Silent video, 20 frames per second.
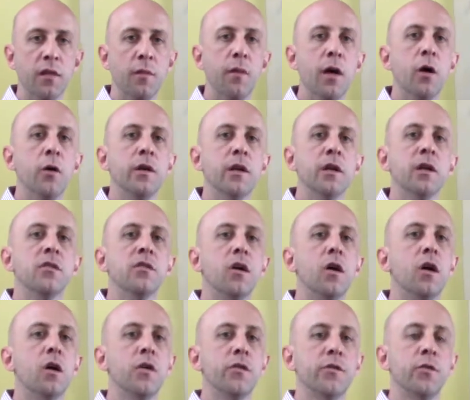the melody is
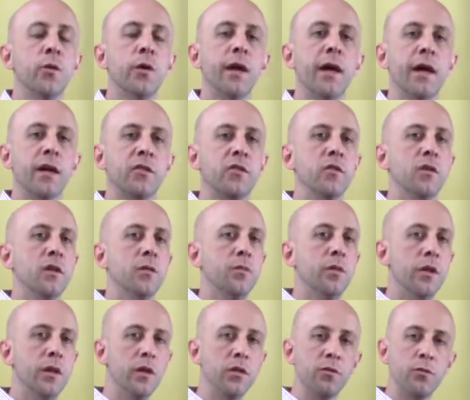also an excellent
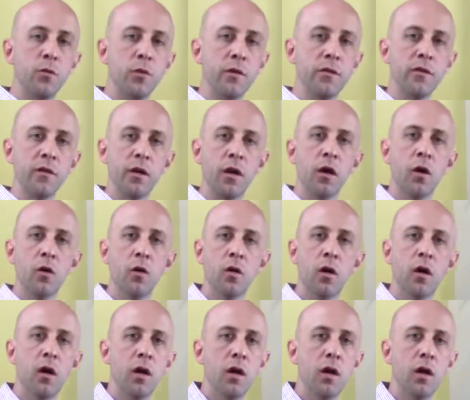place for it to go